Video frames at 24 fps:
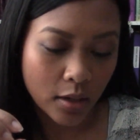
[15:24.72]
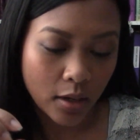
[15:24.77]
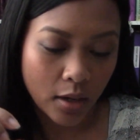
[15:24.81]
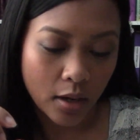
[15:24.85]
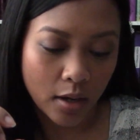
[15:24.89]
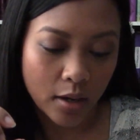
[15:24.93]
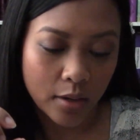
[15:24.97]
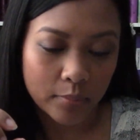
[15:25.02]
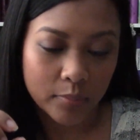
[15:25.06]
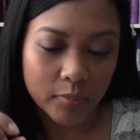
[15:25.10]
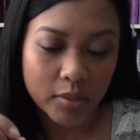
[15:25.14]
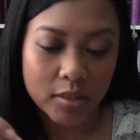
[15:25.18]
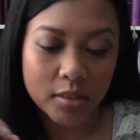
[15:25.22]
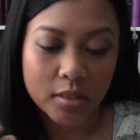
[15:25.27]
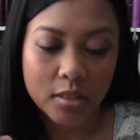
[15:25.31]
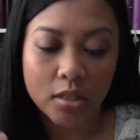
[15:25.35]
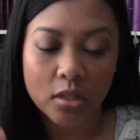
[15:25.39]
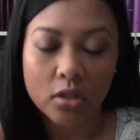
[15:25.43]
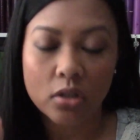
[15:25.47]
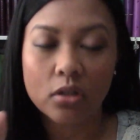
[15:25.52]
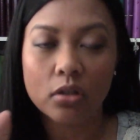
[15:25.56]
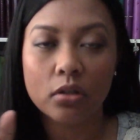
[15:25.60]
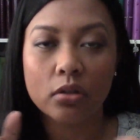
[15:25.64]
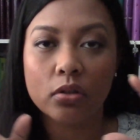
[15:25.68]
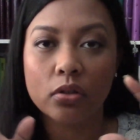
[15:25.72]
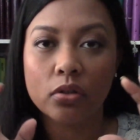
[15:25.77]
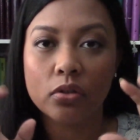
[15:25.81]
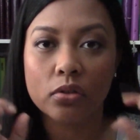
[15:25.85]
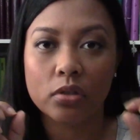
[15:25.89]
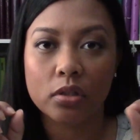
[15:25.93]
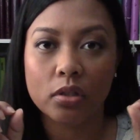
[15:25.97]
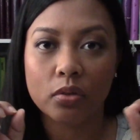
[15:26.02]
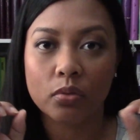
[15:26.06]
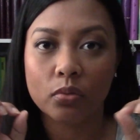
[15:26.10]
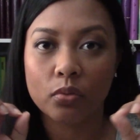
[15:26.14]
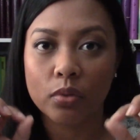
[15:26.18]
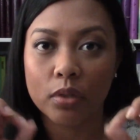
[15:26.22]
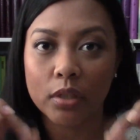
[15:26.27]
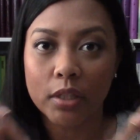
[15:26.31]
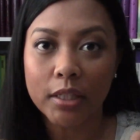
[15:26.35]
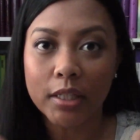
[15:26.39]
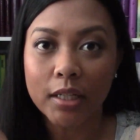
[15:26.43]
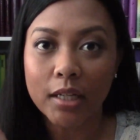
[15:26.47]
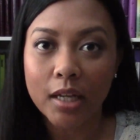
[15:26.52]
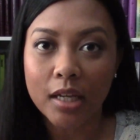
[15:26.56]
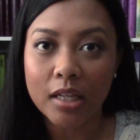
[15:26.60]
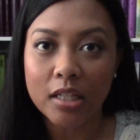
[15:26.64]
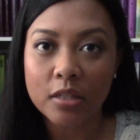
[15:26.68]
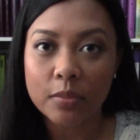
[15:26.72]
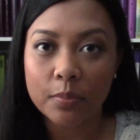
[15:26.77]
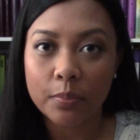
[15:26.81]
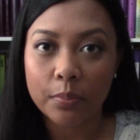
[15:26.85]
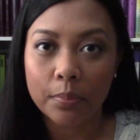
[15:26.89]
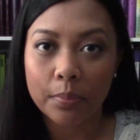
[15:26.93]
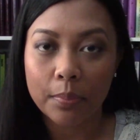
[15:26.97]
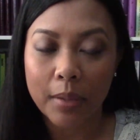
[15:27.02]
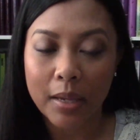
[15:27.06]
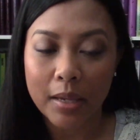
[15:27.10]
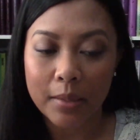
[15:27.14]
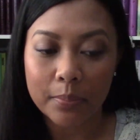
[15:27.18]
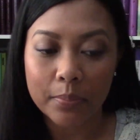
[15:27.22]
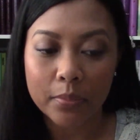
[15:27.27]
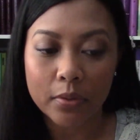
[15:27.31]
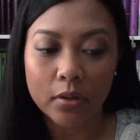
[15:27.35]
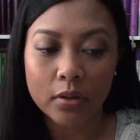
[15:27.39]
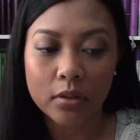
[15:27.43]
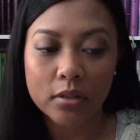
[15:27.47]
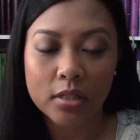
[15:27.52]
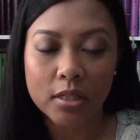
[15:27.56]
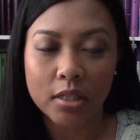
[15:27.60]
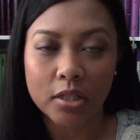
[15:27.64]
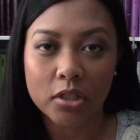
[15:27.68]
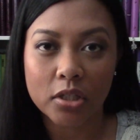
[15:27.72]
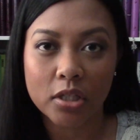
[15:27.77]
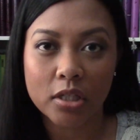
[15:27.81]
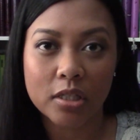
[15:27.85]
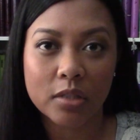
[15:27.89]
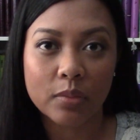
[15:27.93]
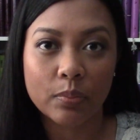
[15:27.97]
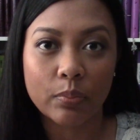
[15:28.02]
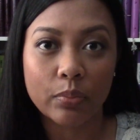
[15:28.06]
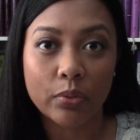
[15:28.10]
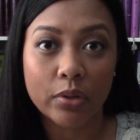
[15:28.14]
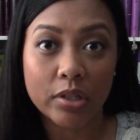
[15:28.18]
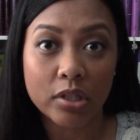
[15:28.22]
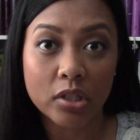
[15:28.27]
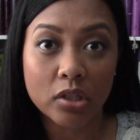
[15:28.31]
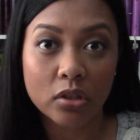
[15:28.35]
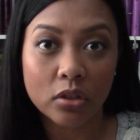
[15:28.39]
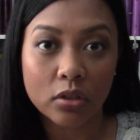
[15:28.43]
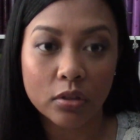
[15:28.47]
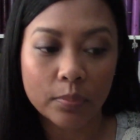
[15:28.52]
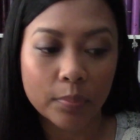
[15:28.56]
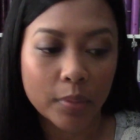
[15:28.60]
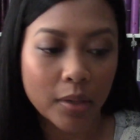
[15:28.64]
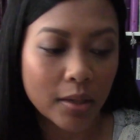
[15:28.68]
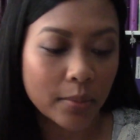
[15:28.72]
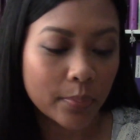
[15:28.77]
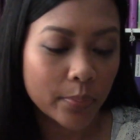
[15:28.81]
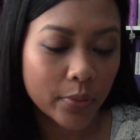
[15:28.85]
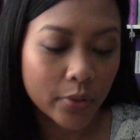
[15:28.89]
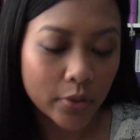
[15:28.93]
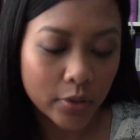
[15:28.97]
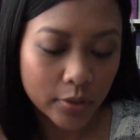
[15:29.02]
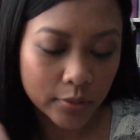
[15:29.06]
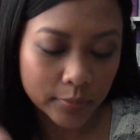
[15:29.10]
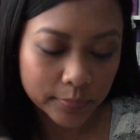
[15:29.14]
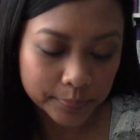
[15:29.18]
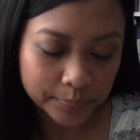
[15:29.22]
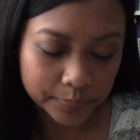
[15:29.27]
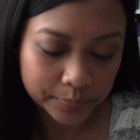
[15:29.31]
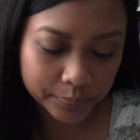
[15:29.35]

Let's say you're using really nice paper such as Bristol paper,